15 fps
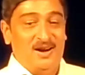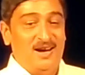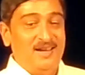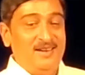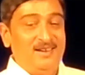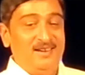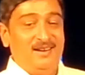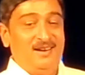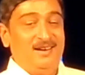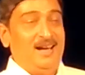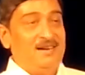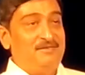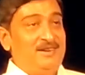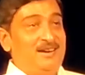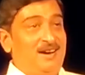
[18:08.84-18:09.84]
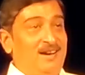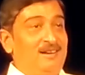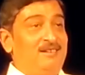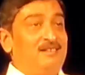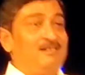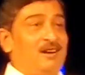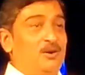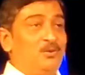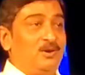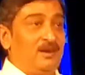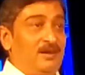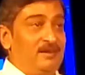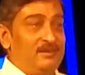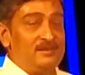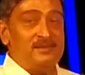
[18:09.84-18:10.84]
having higher ground
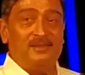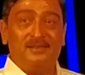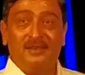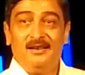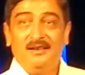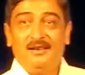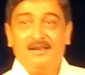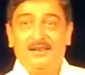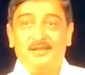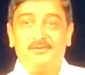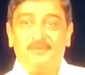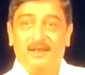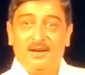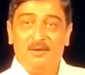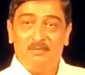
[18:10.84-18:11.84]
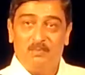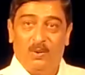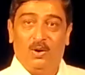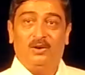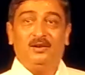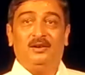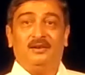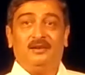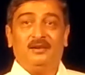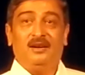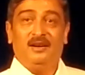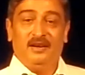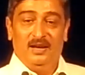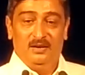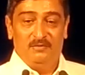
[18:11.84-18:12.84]
clearance is very important,
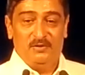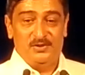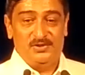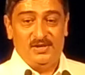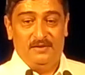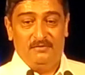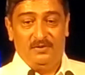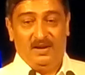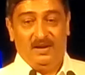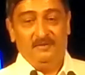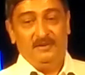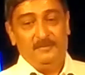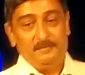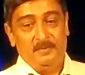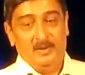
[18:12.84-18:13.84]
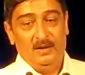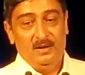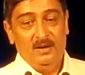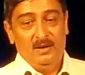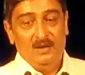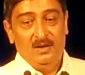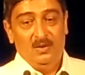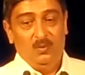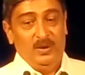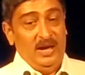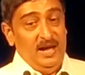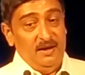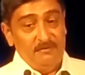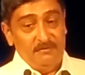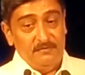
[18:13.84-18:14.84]
again, for safe driving. We
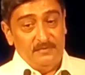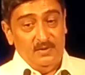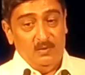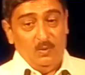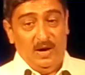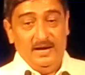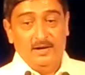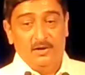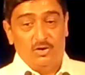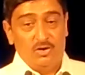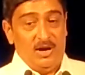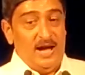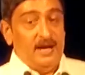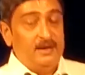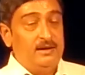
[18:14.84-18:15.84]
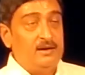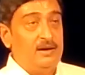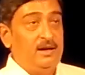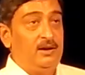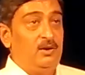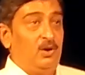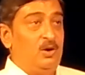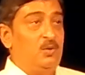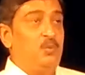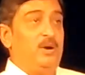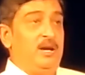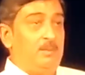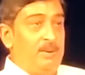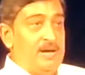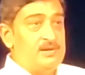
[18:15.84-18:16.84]
have wider track and long
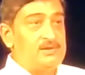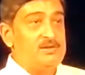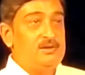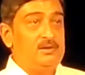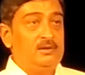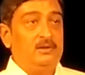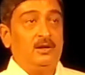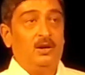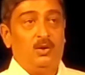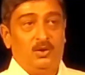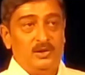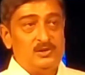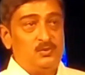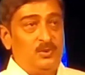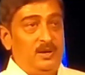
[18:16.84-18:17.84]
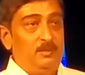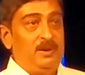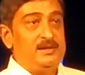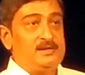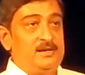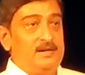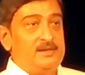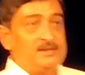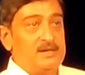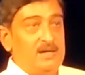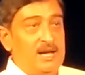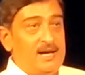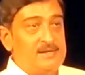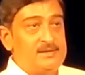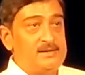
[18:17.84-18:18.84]
wheelbase, the longest wheelbase in its
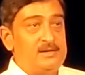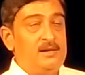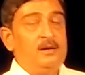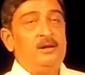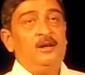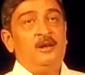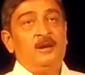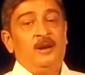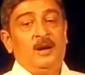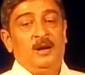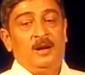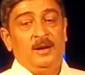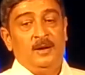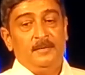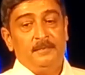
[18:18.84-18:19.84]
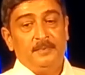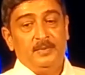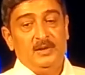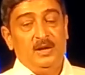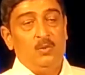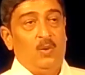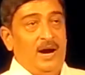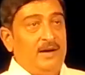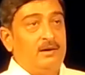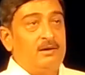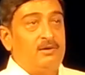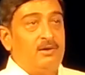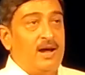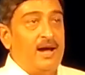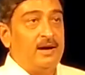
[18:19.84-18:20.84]
class. The
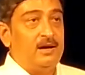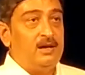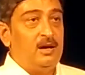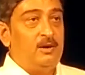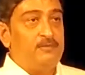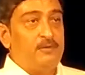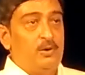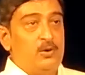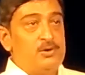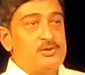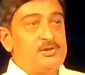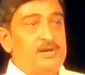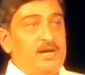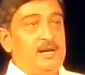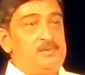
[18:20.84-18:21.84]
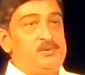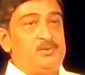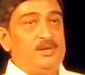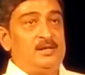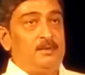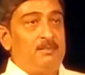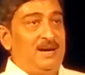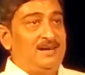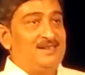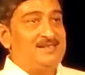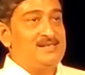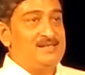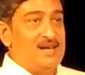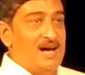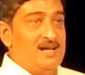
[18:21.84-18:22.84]
wider track, of course, helps with a better
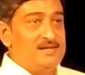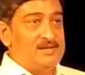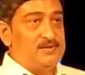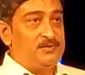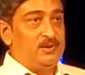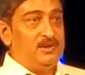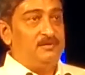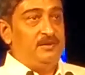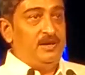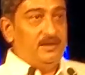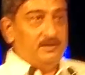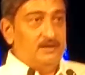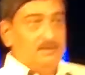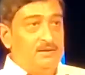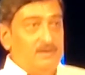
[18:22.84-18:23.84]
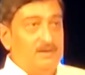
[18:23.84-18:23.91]
stance for the vehicle.